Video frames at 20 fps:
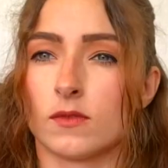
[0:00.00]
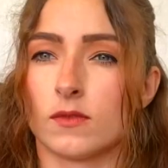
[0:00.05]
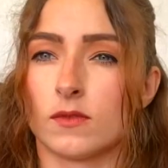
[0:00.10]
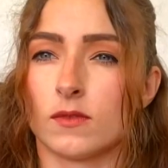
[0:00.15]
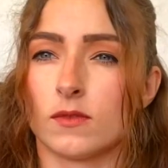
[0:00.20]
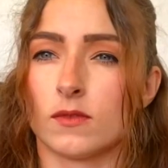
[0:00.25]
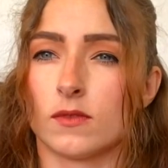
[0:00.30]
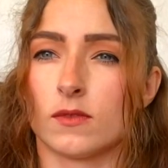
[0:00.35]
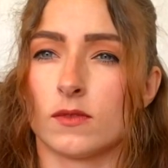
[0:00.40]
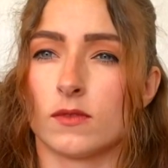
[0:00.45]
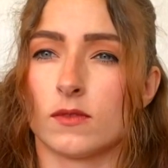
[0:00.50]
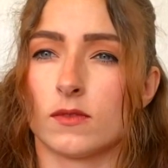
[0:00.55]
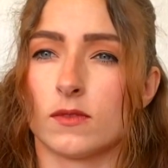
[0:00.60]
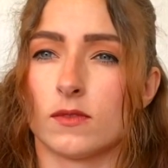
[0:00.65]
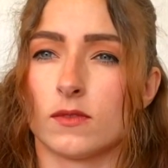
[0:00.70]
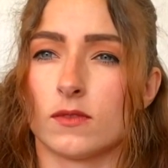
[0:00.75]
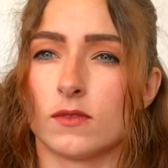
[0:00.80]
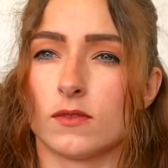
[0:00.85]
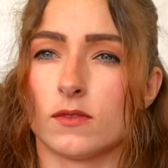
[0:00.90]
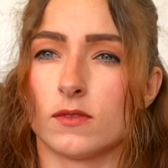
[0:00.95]

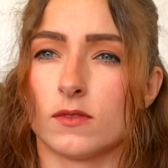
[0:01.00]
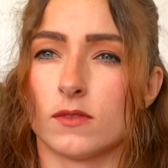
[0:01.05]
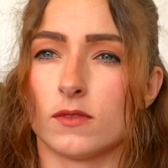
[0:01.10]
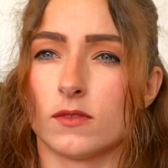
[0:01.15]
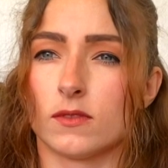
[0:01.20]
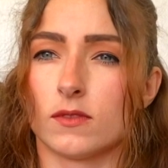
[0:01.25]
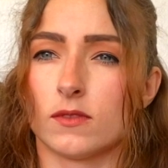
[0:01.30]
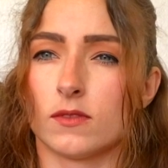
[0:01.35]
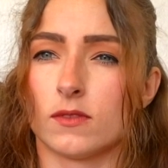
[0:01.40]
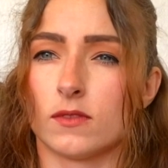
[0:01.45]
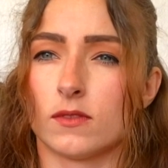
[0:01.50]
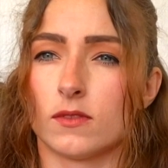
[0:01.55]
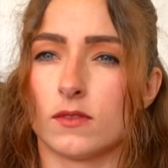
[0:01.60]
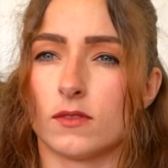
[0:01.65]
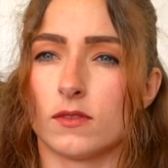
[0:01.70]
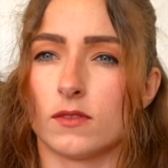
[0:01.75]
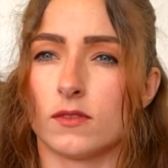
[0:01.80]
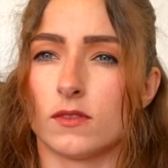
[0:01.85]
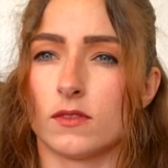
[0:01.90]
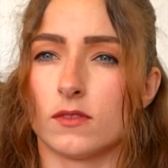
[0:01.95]

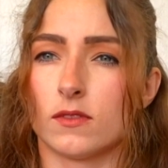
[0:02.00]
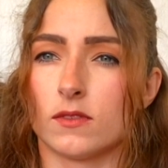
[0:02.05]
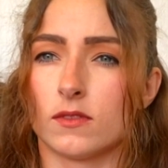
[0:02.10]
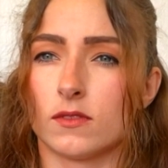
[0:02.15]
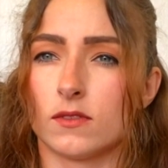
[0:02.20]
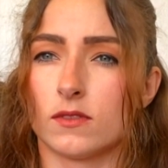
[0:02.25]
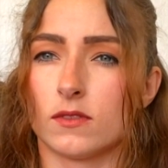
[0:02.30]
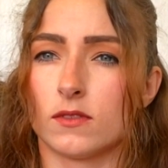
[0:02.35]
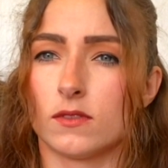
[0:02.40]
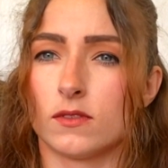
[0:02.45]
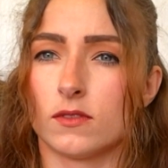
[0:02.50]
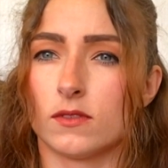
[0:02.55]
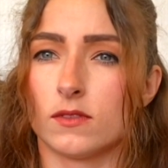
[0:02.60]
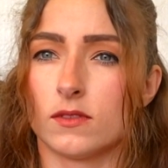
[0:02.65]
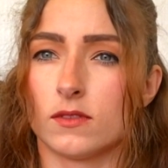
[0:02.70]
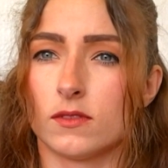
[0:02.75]
[no speech]